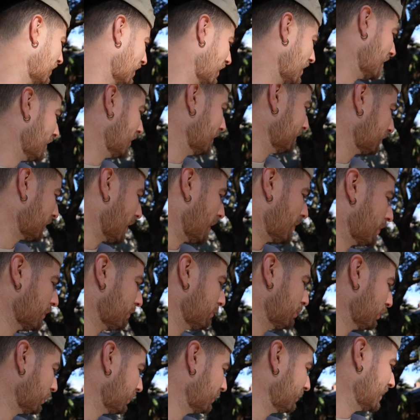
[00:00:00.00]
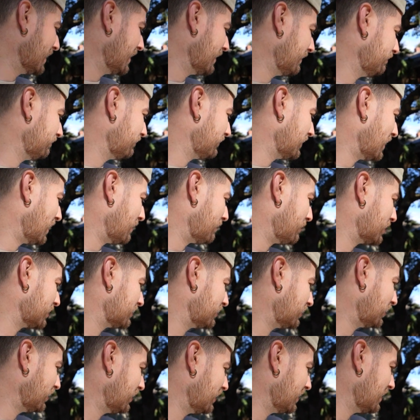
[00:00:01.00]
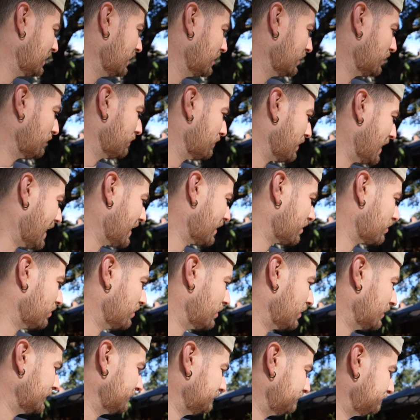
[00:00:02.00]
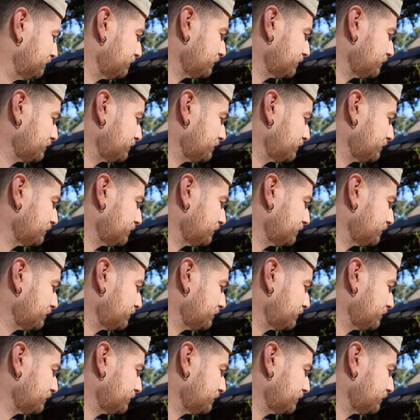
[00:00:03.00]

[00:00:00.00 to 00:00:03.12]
I'm gonna put them in, then I'm gonna turn the heater back on